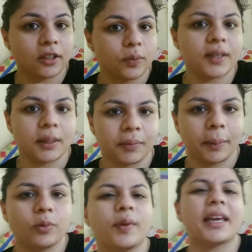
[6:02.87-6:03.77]
week
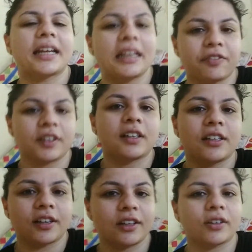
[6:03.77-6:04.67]
sometimes we can definitely
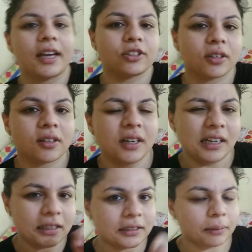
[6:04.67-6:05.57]
try to catch on
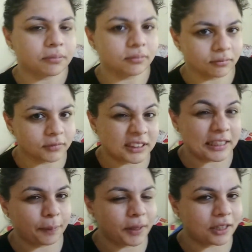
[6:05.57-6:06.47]
some
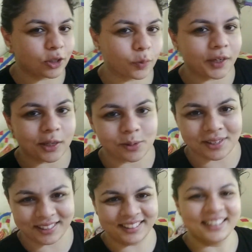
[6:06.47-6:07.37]
sneak peek into the
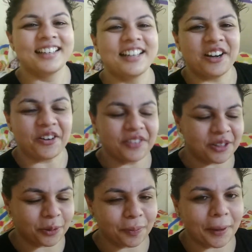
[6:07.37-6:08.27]
videos of the
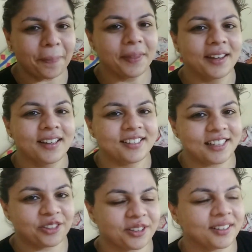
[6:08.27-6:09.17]
Zumba
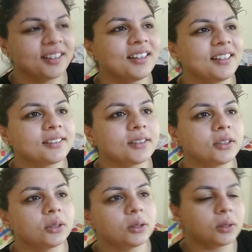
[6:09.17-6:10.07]
session.
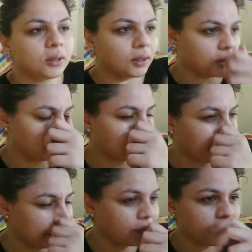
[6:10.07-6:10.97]
So uh,
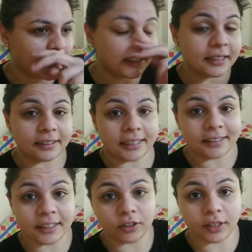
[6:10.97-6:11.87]
apart from that in
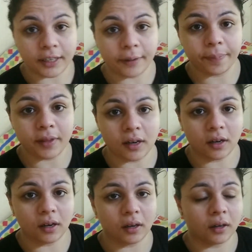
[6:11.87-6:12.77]
SNC today
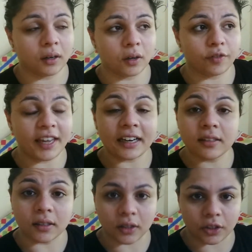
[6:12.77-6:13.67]
uh, we had a
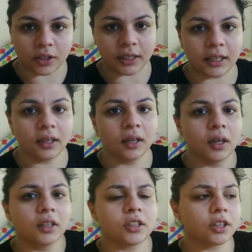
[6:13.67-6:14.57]
circuit training.
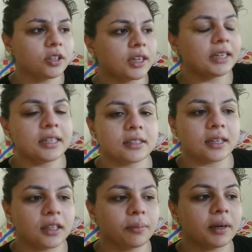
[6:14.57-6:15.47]
Circuit training is
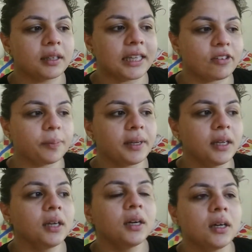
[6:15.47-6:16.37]
nothing but there will
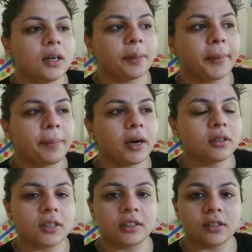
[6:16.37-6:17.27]
be uh, about
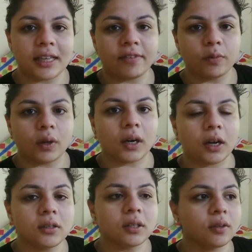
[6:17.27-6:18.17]
6 to 7
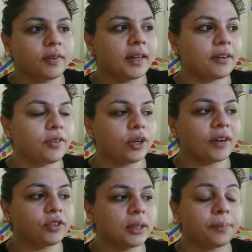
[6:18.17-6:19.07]
workouts where you
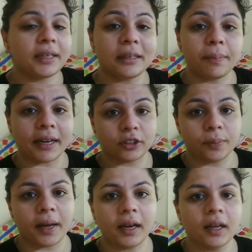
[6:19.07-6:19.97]
have to complete it back to
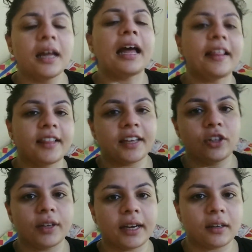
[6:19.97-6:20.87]
back and then
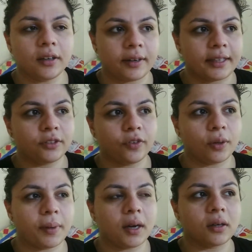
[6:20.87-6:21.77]
you get a rest for
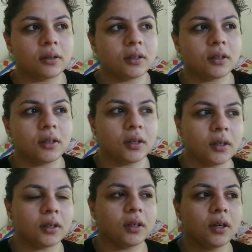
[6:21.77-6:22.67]
about
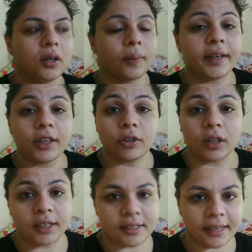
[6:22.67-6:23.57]
uh, 20 to
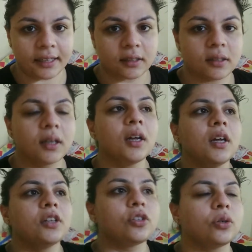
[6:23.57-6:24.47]
30 seconds.
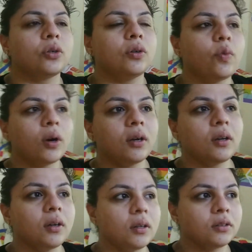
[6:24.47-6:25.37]
So what?
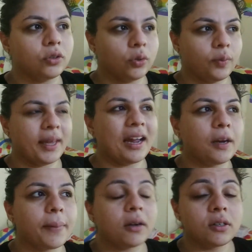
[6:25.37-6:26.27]
So we had
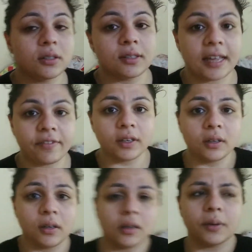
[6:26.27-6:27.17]
about
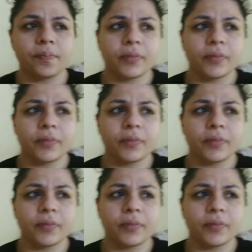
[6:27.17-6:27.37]
7 um,